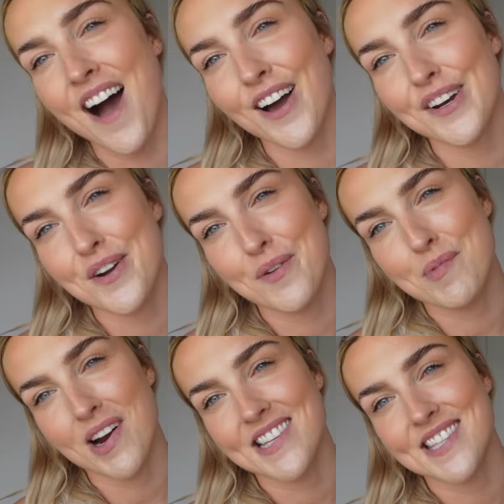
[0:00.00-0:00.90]
I don't know
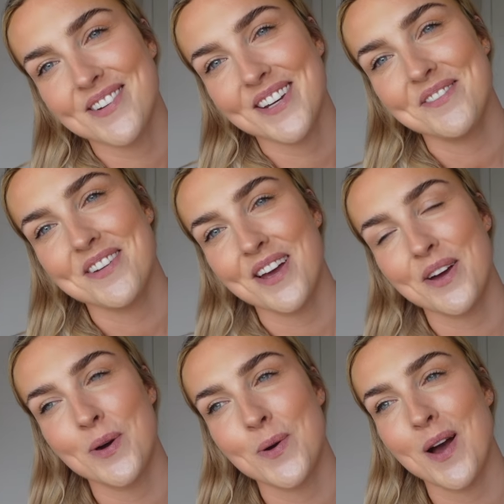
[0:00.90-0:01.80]
bras, so I don't
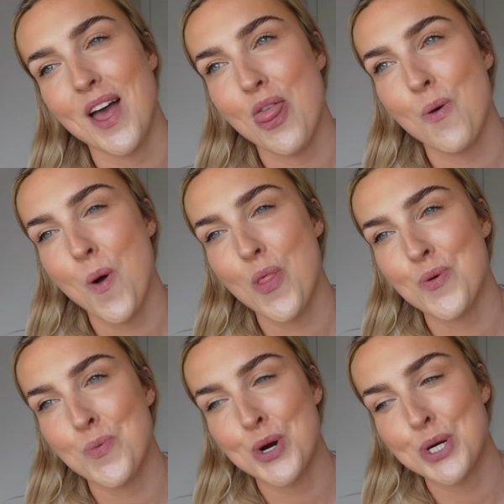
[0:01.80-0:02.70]
know what the
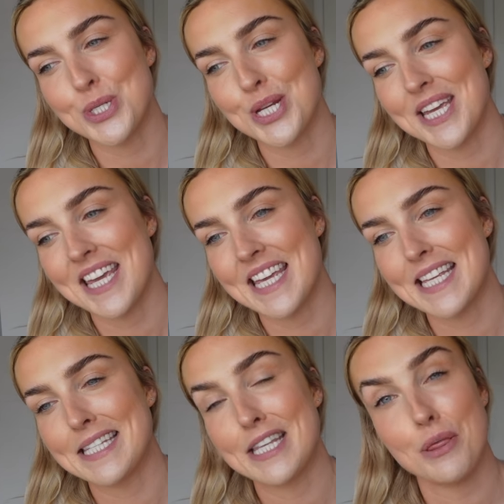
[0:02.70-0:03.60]
wording
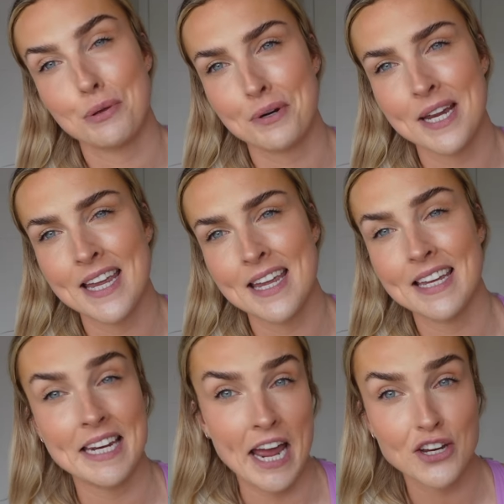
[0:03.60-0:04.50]
is. Three
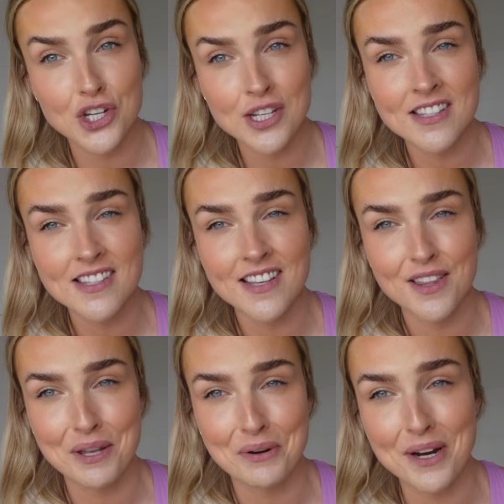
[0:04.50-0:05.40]
connections?
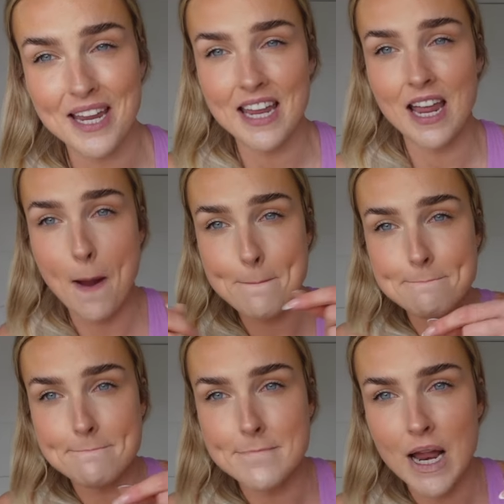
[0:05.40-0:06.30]
Three
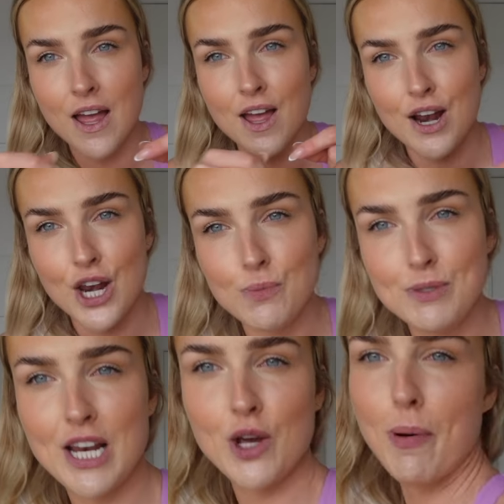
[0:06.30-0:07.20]

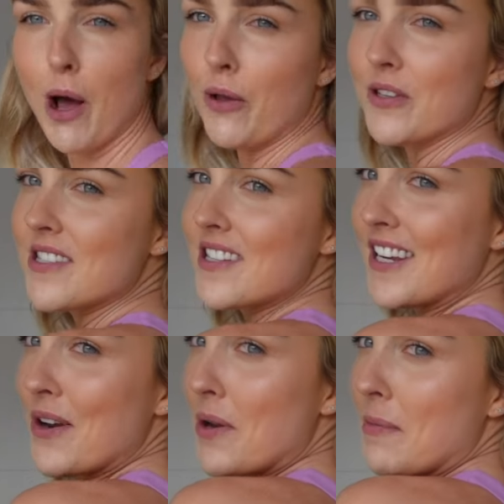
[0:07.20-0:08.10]
loop-de-loop holes, you
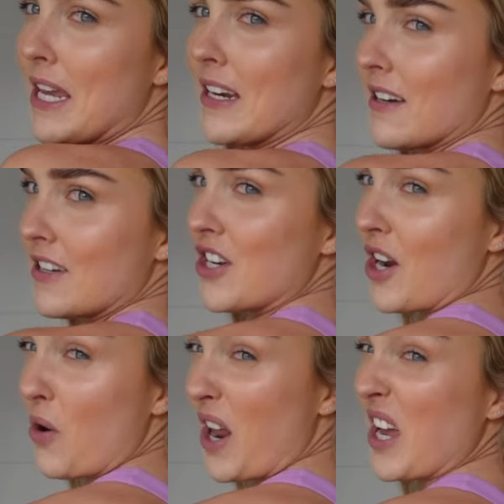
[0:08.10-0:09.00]
know what I mean? You
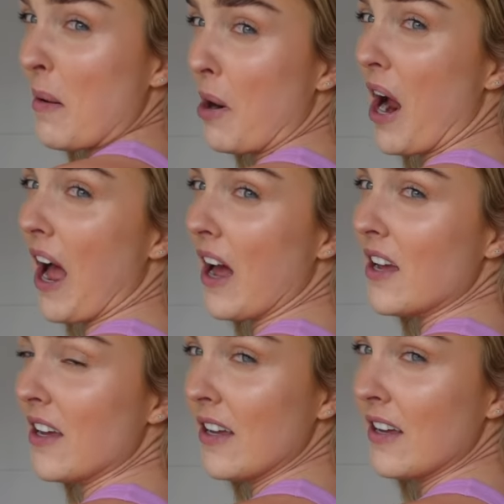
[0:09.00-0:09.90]
know, like a bra,
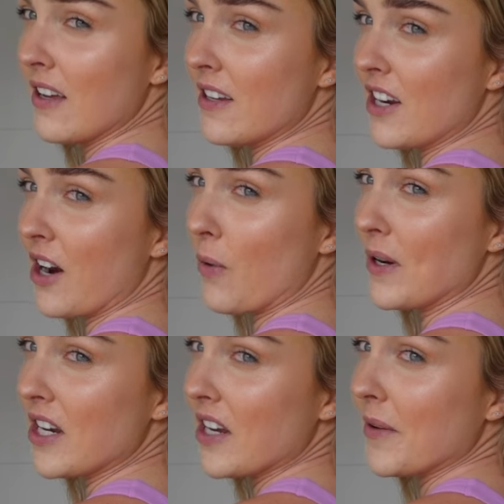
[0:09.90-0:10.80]
you know,
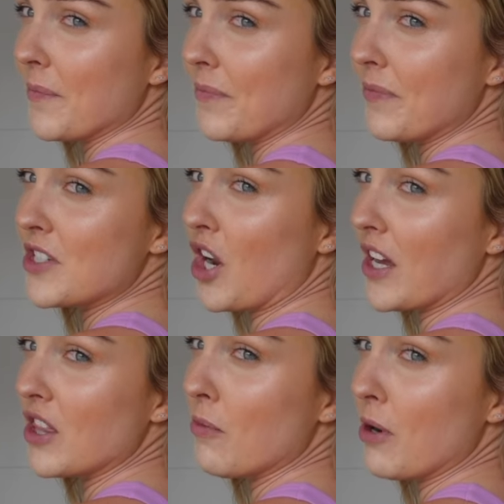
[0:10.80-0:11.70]
when you
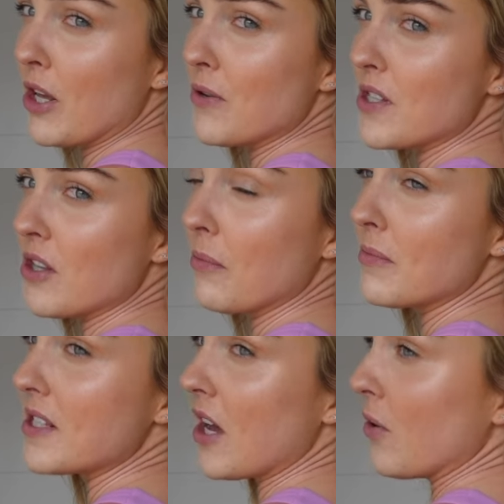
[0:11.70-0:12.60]
tighten them or loosen them.
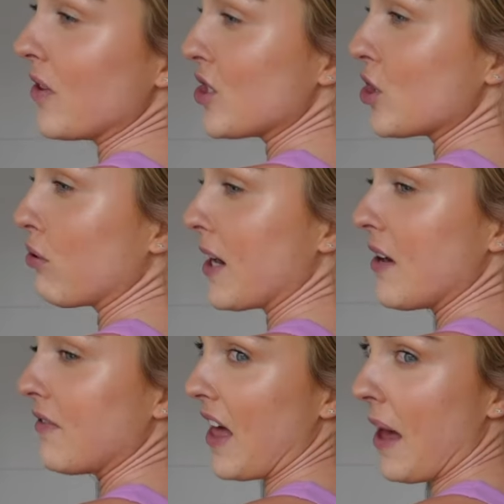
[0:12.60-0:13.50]
So there's three
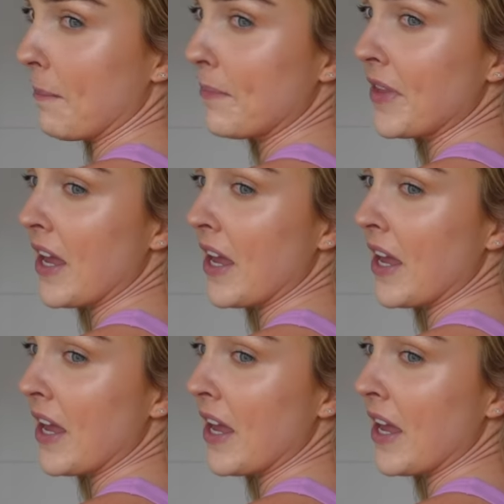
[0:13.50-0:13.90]
of them.